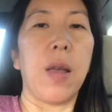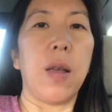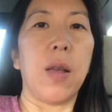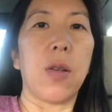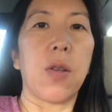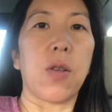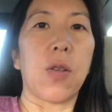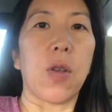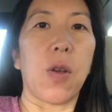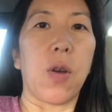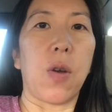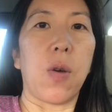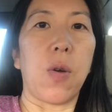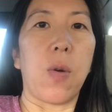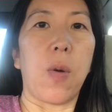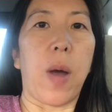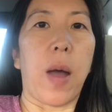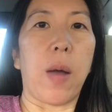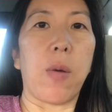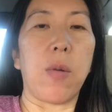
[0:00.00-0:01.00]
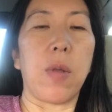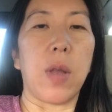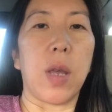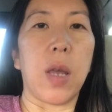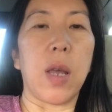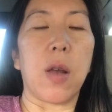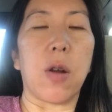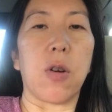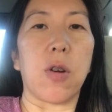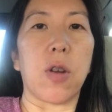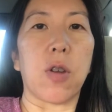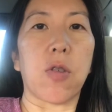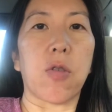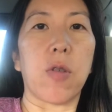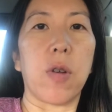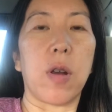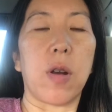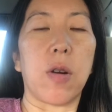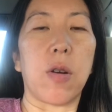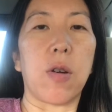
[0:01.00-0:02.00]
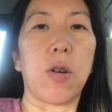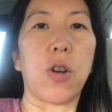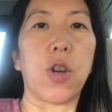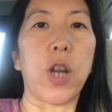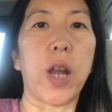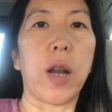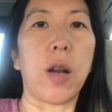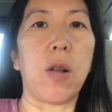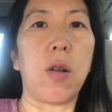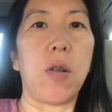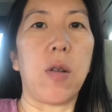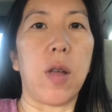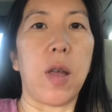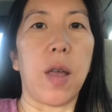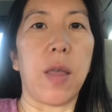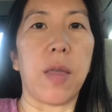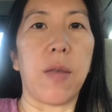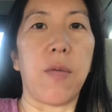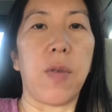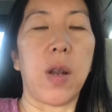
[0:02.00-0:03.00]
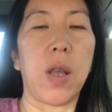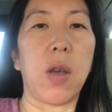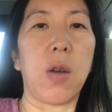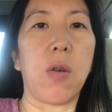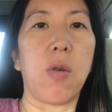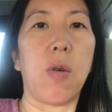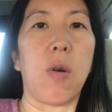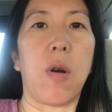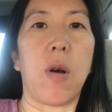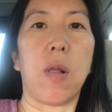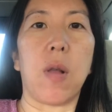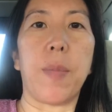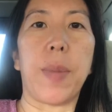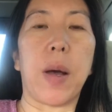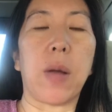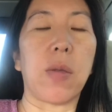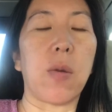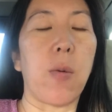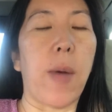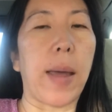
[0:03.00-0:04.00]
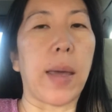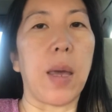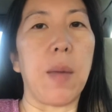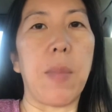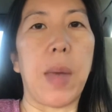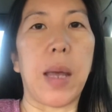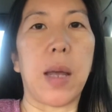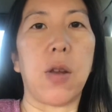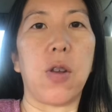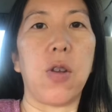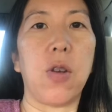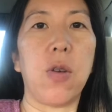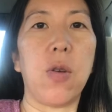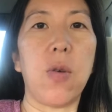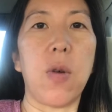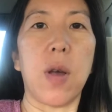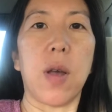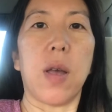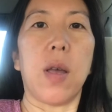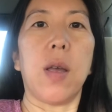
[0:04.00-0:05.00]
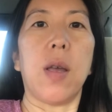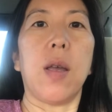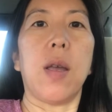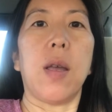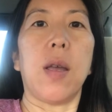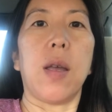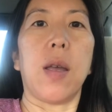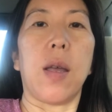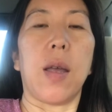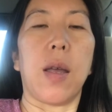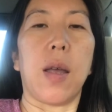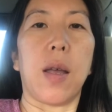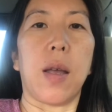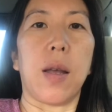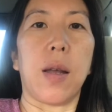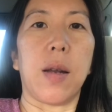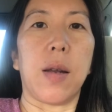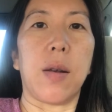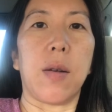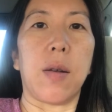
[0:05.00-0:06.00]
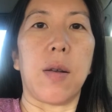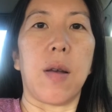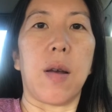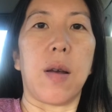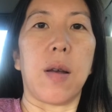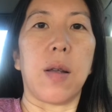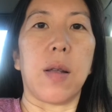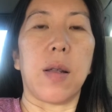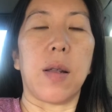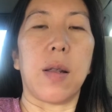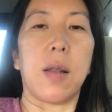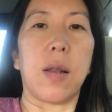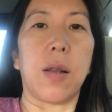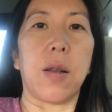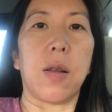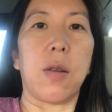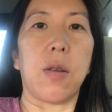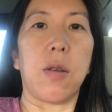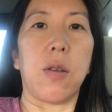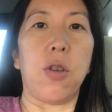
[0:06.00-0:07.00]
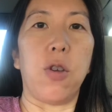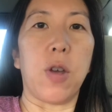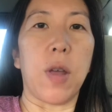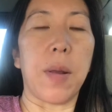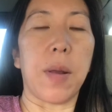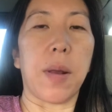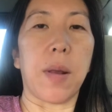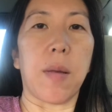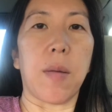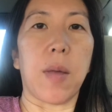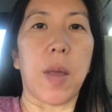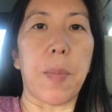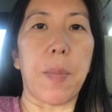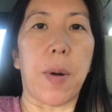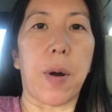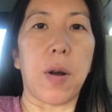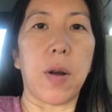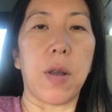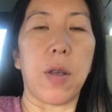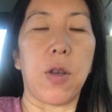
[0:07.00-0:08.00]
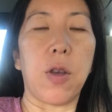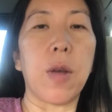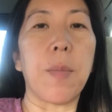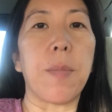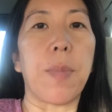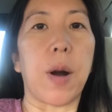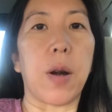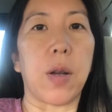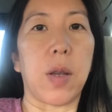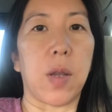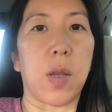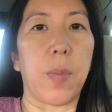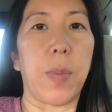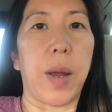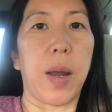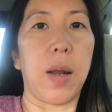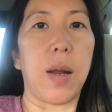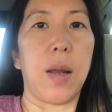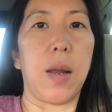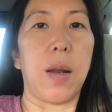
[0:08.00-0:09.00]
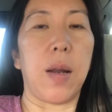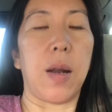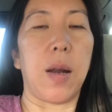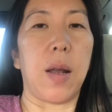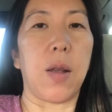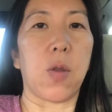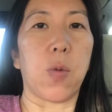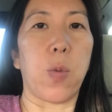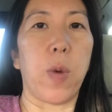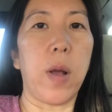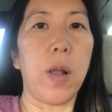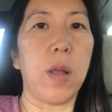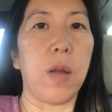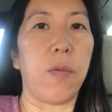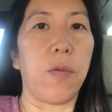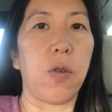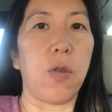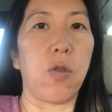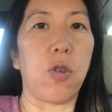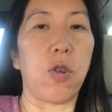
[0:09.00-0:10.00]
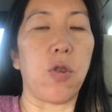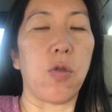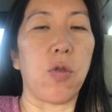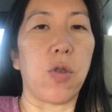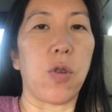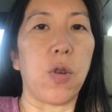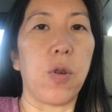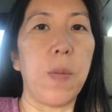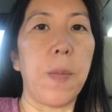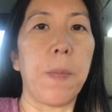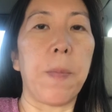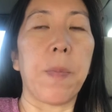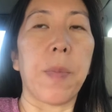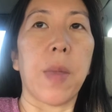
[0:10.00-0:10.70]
So I will link her channel and the video all about the wacky make-a-do, and you can participate in it as well if you choose to.